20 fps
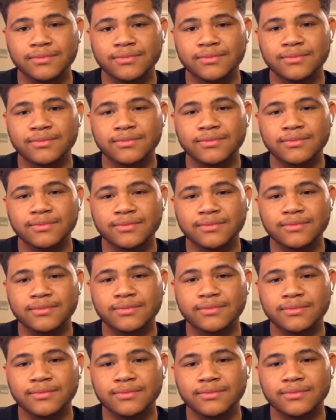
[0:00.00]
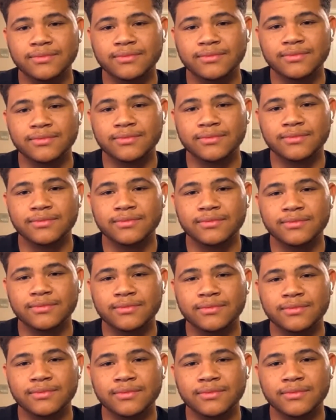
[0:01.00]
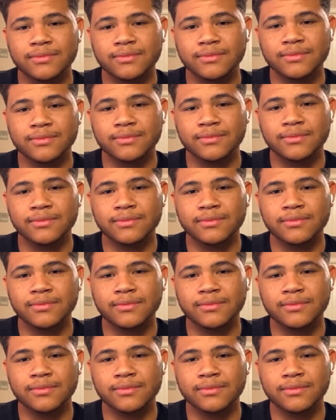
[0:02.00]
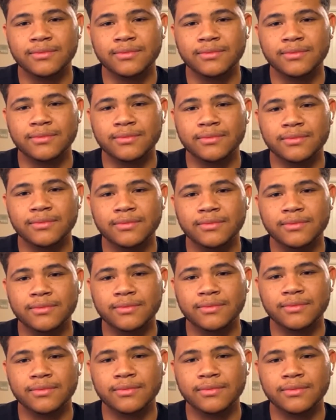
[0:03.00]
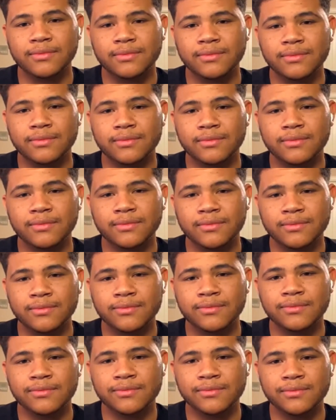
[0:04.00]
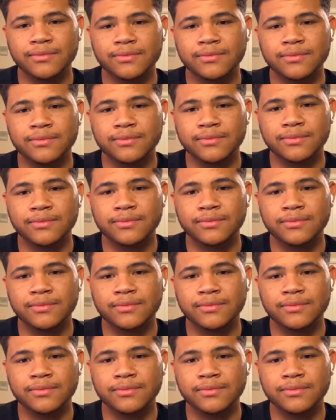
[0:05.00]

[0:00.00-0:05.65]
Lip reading: (silent)